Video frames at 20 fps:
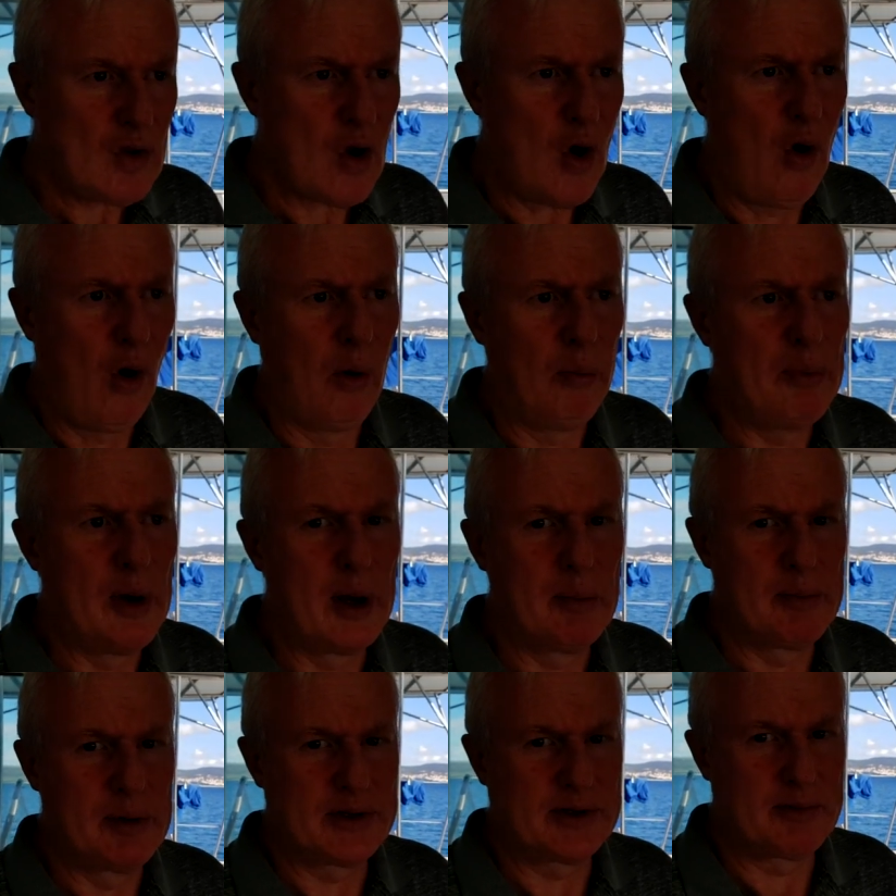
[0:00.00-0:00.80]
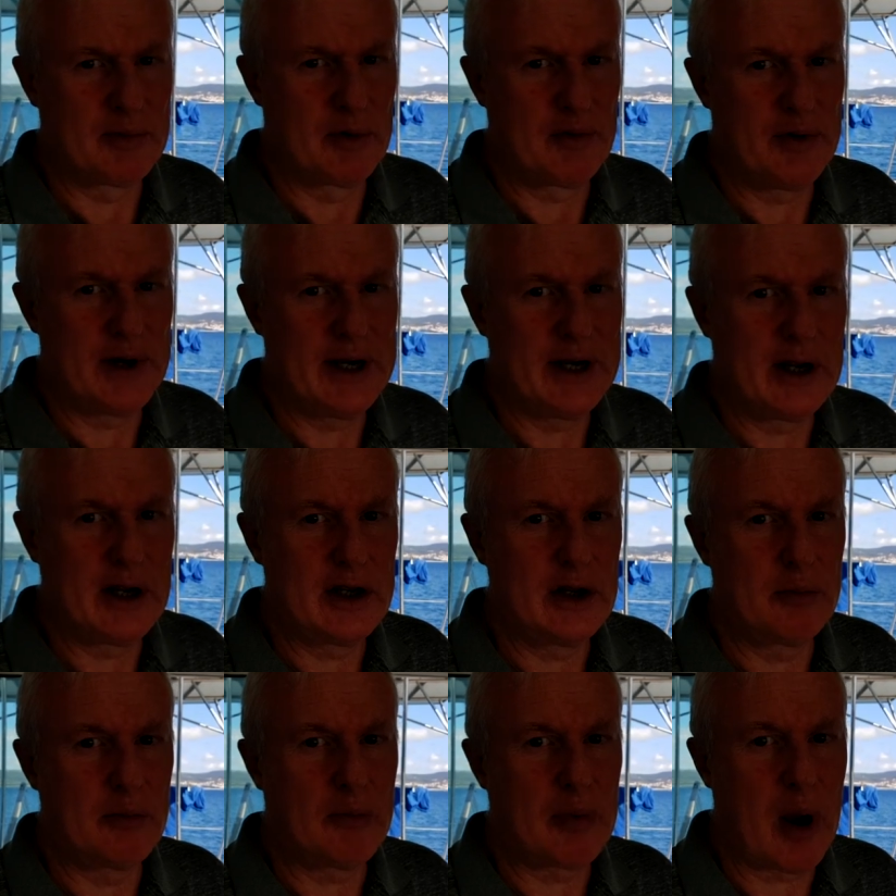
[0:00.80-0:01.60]
all-purpose marina,
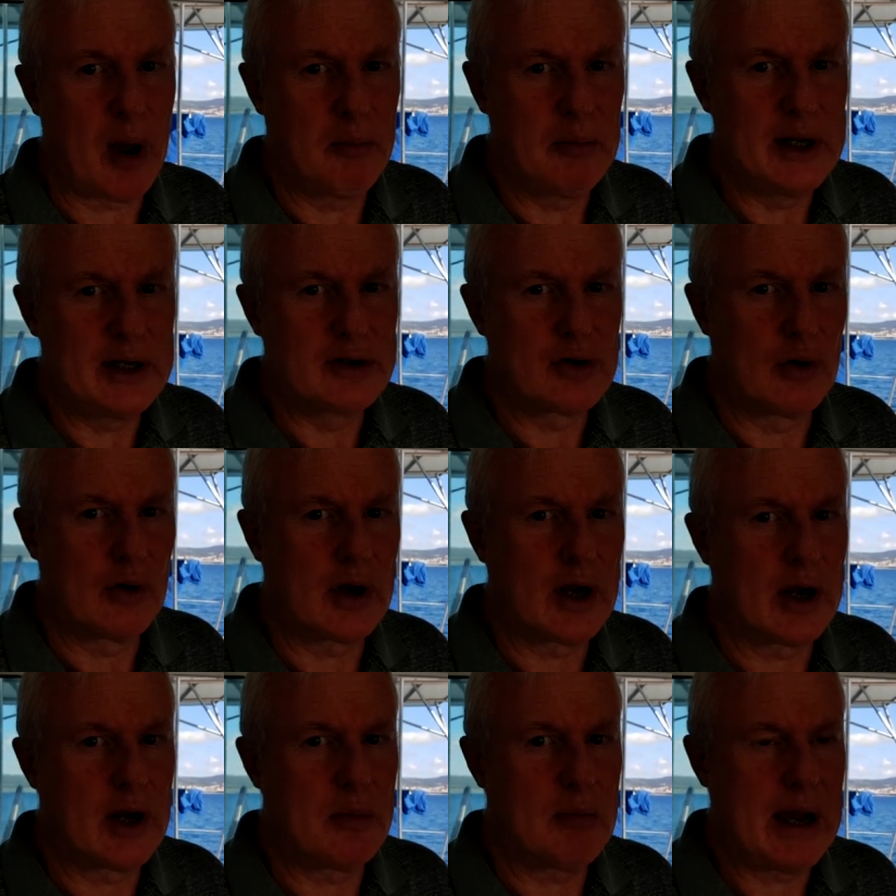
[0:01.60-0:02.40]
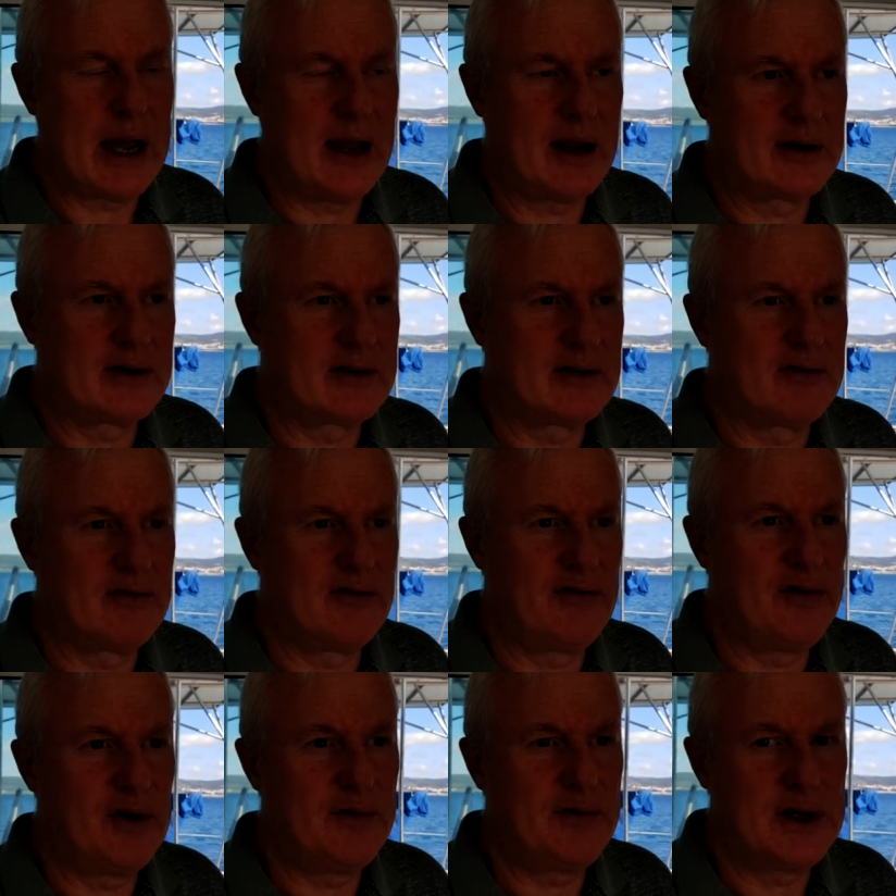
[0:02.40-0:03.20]
you're probably talking about
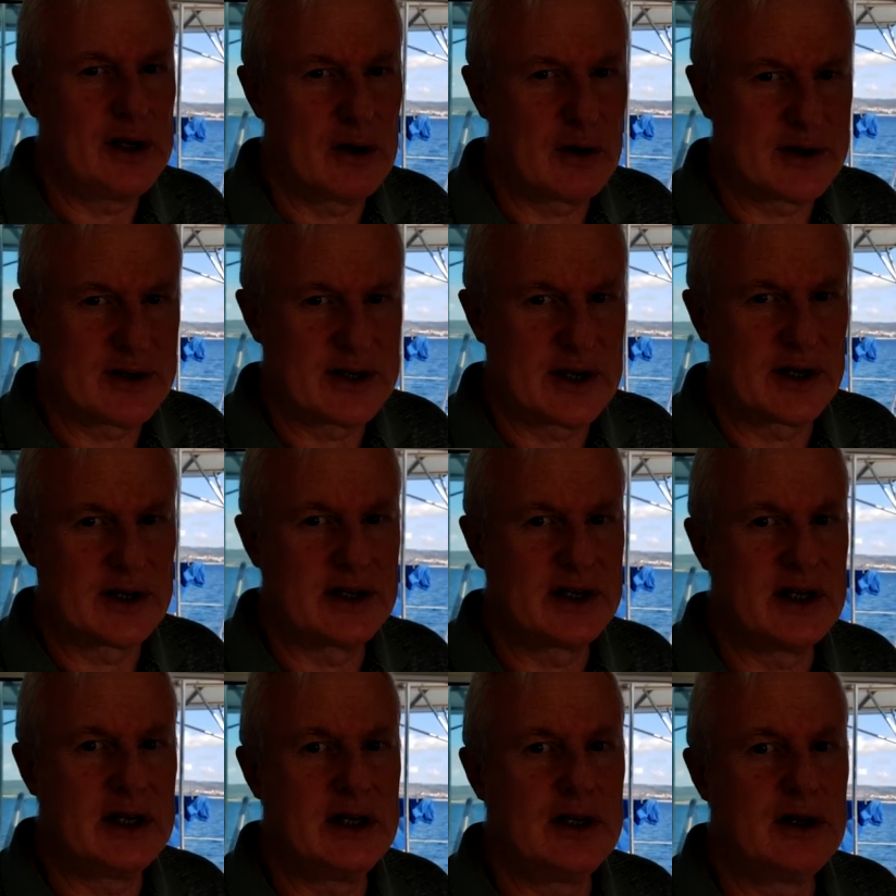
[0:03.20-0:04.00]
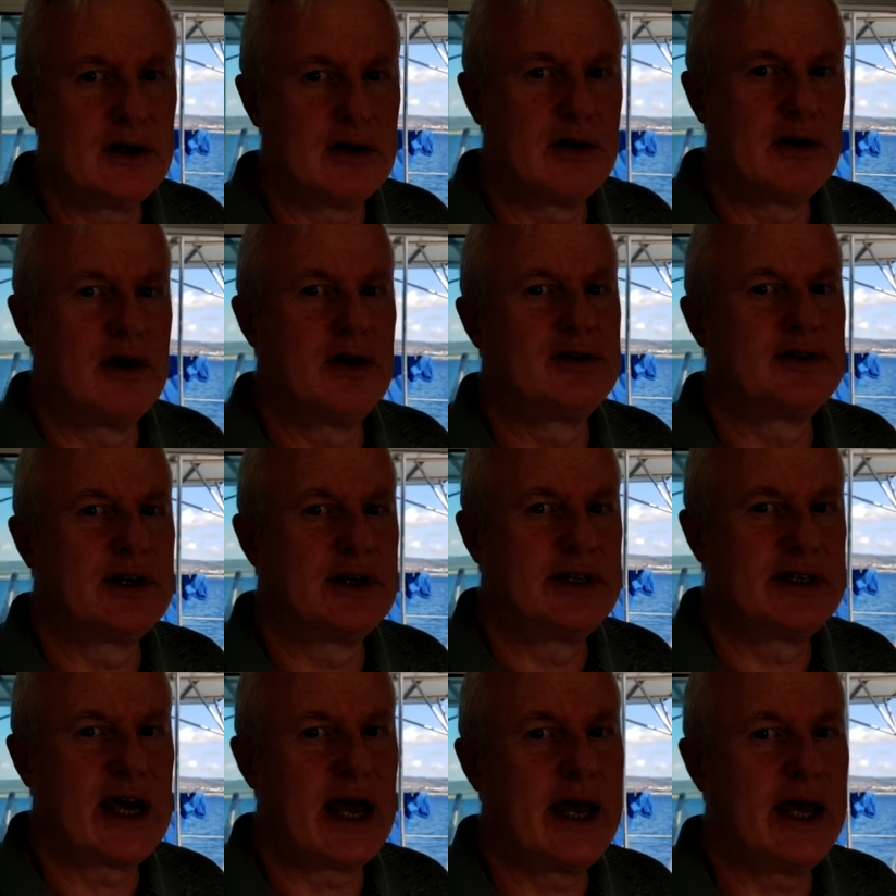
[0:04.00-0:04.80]
50 or 60 euros a
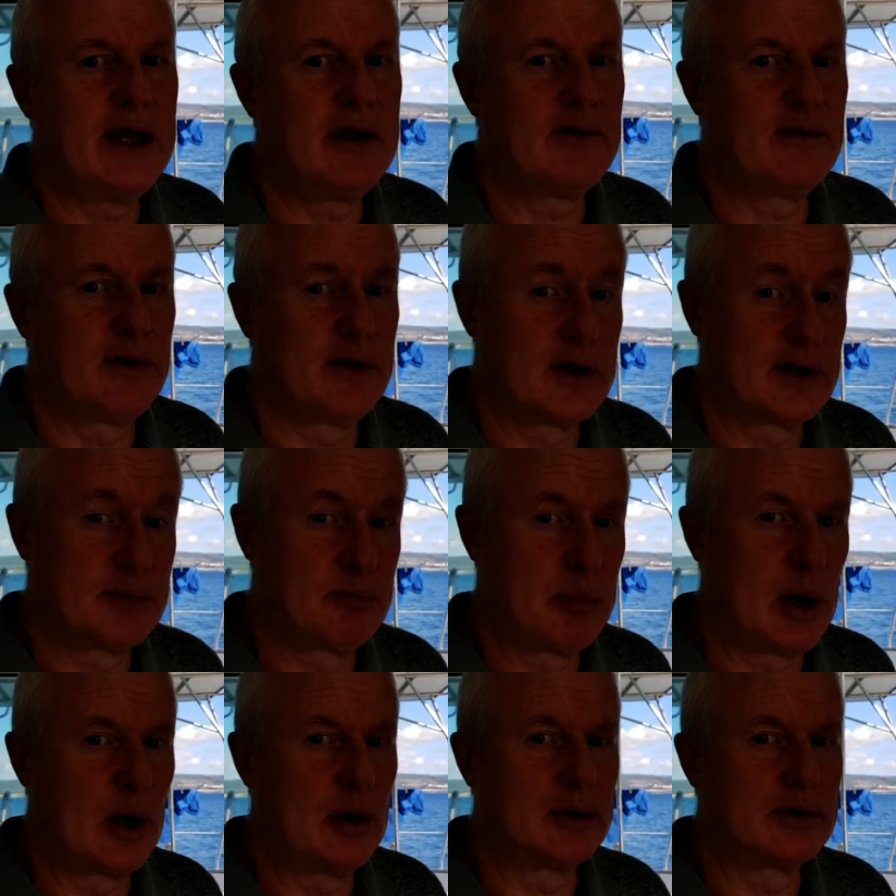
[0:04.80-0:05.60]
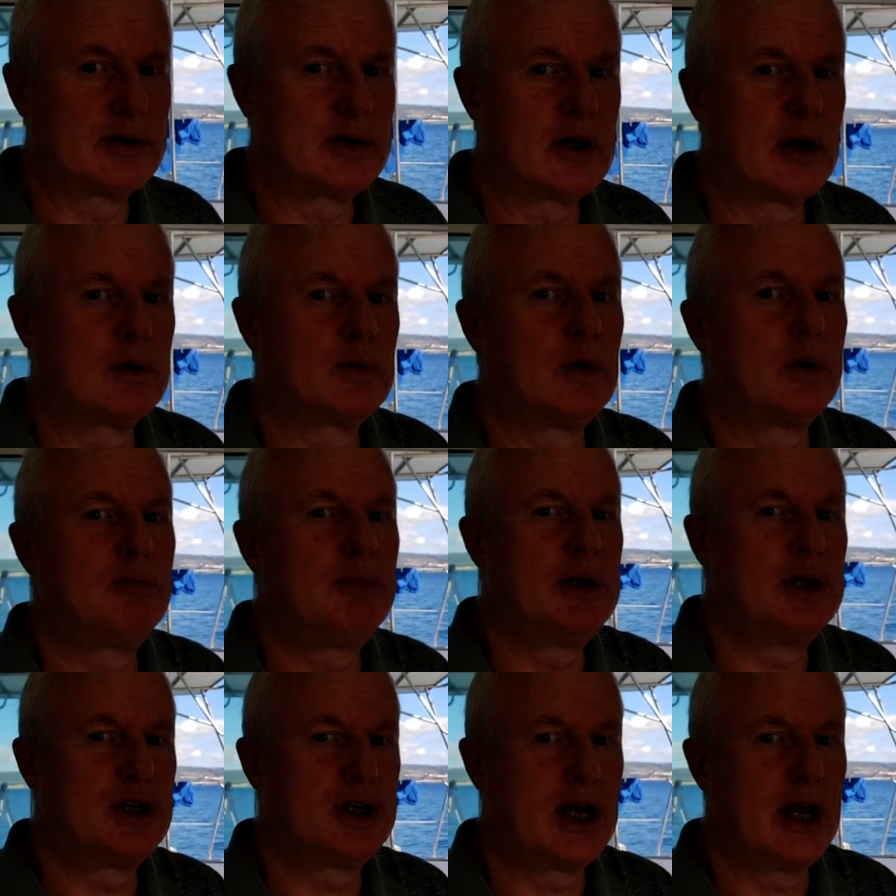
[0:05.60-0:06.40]
day for this boat, so it would
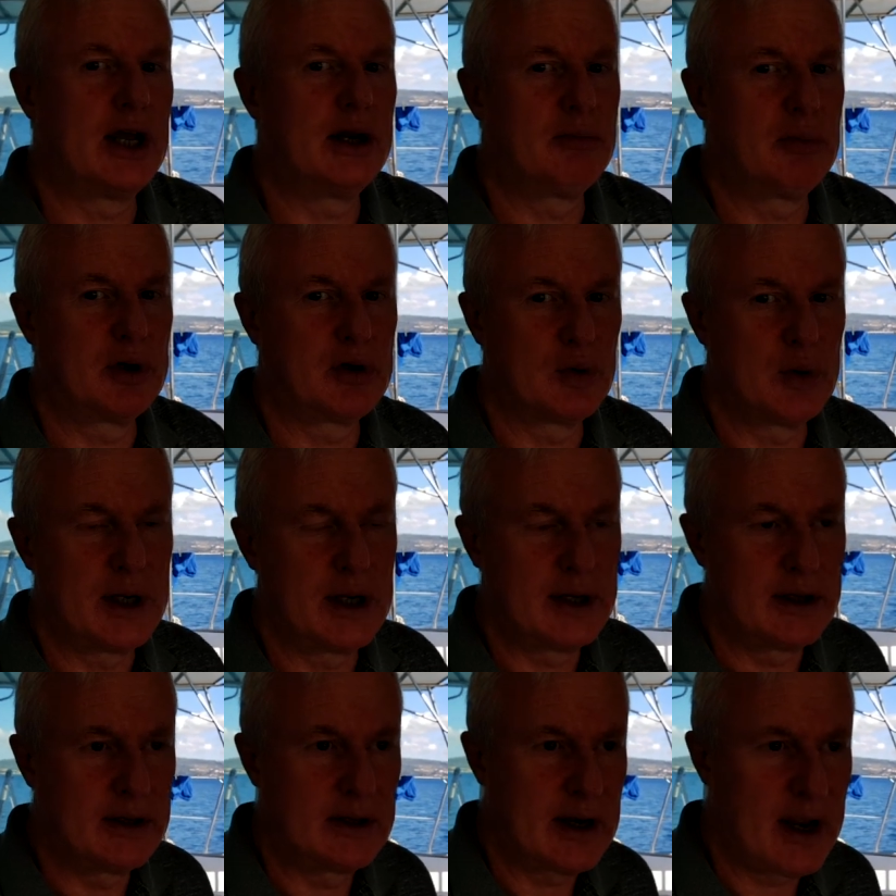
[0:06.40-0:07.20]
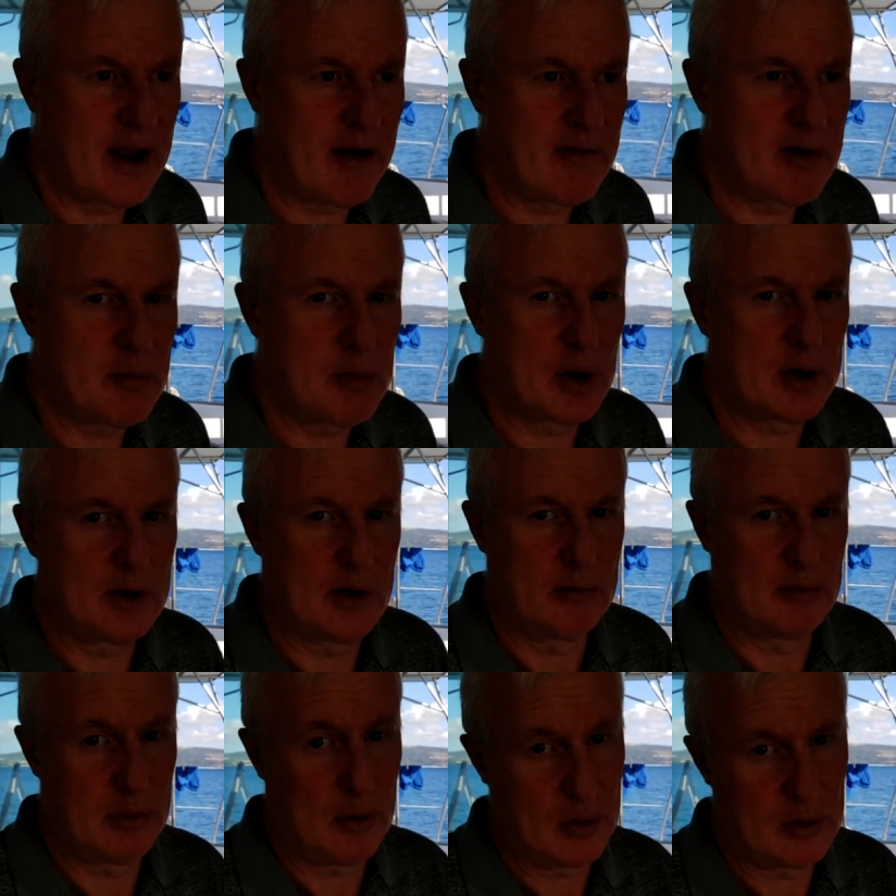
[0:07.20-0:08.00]
be shared between everybody
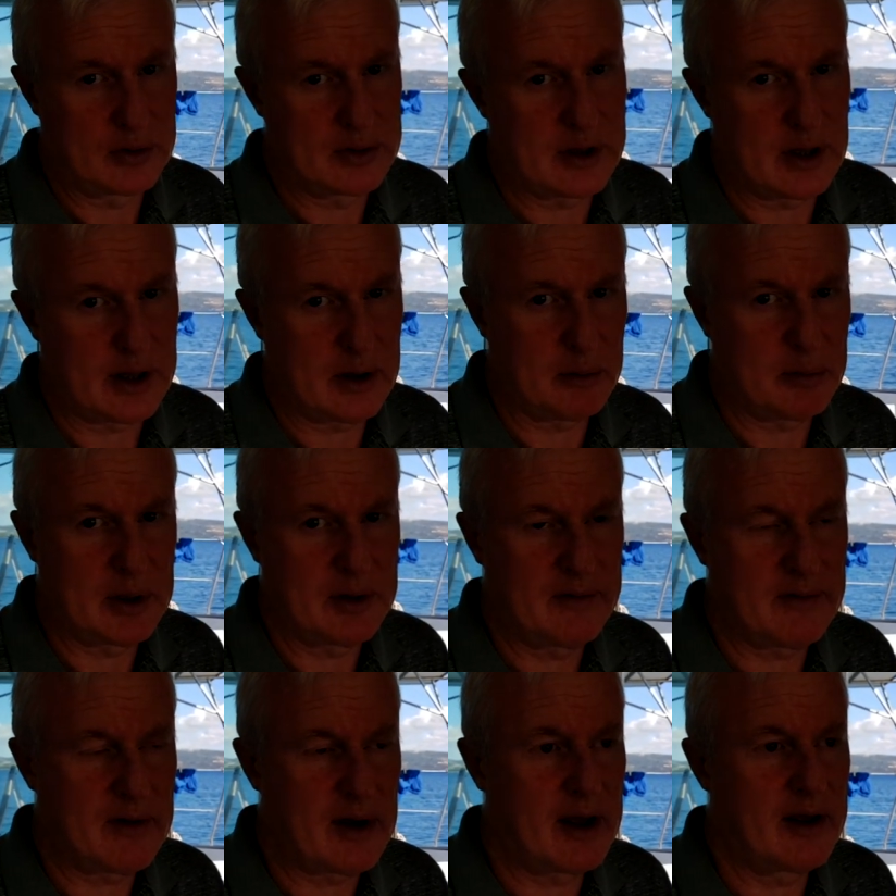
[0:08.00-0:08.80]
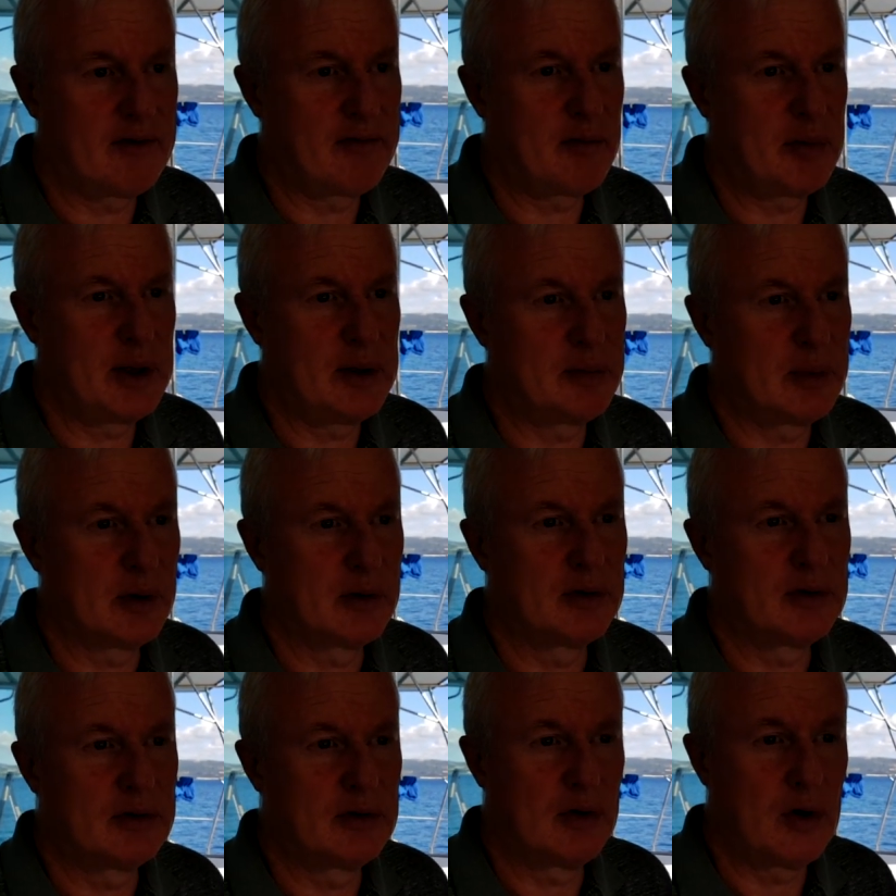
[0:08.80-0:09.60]
on board, so that'd be five
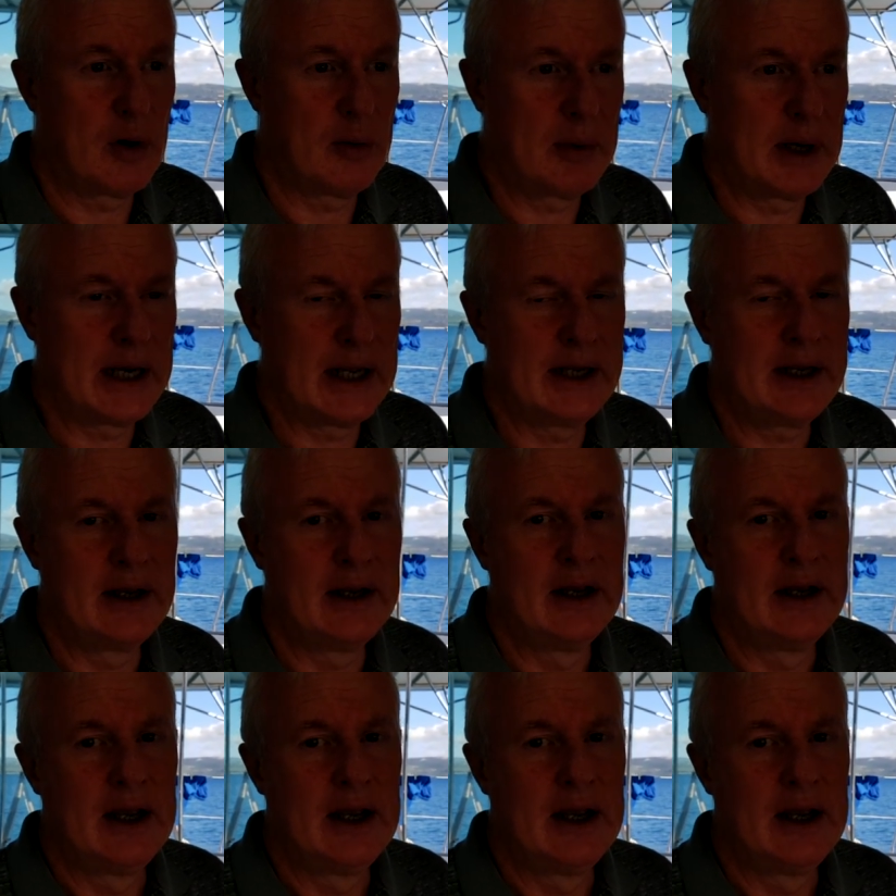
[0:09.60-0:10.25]
people normally.